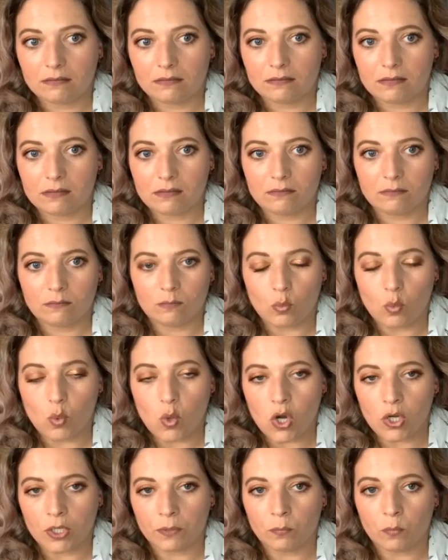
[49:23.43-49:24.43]

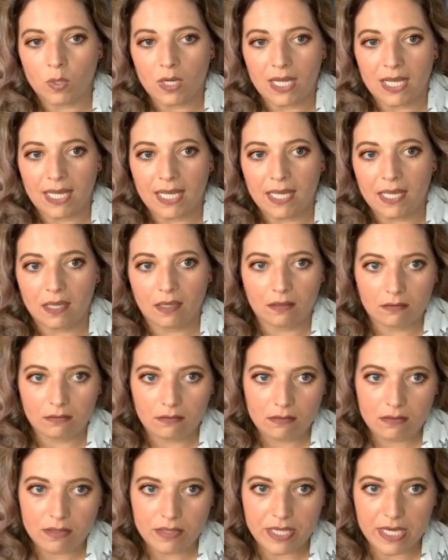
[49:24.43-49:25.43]
one where
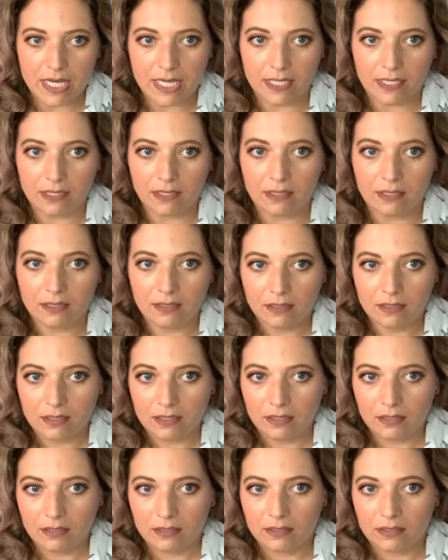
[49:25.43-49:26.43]
then
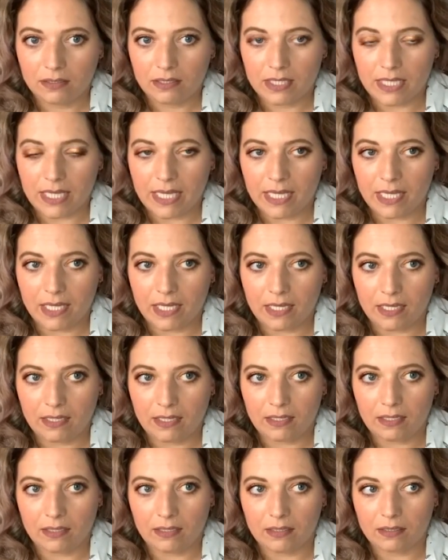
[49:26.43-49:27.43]

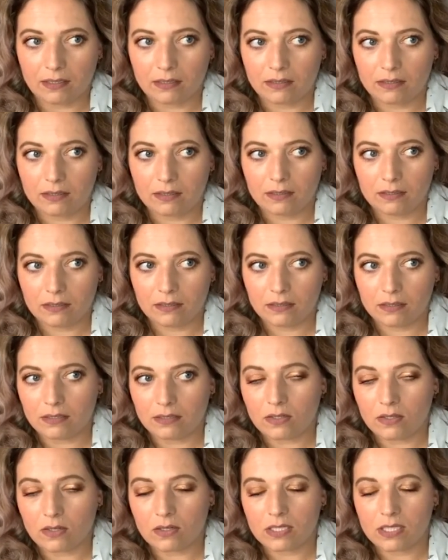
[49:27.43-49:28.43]
the
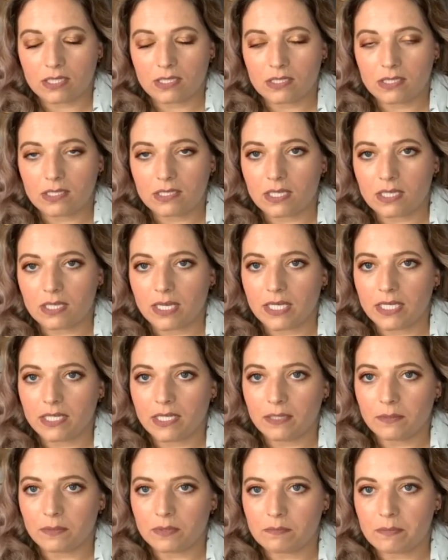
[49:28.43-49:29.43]
doctors decided
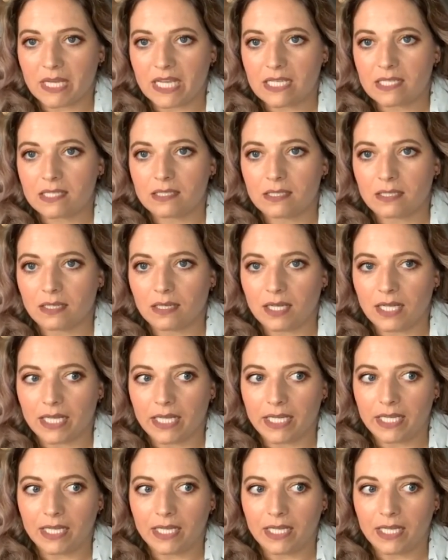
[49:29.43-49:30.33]
it was best that I